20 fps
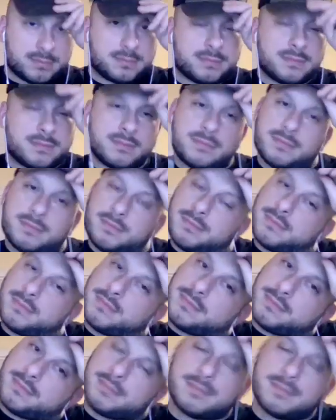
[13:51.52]
so it was kind of
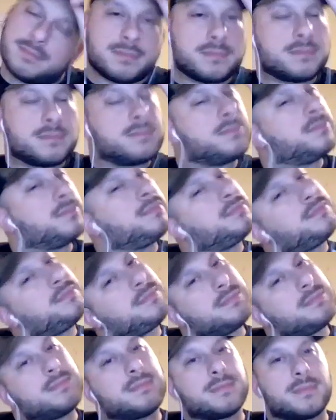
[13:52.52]
hard for me to like
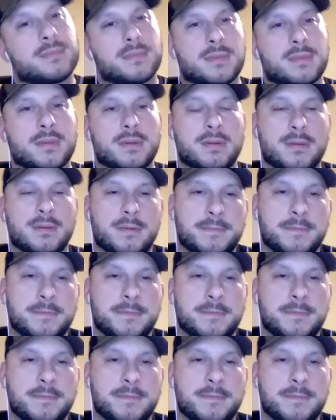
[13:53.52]
go back and try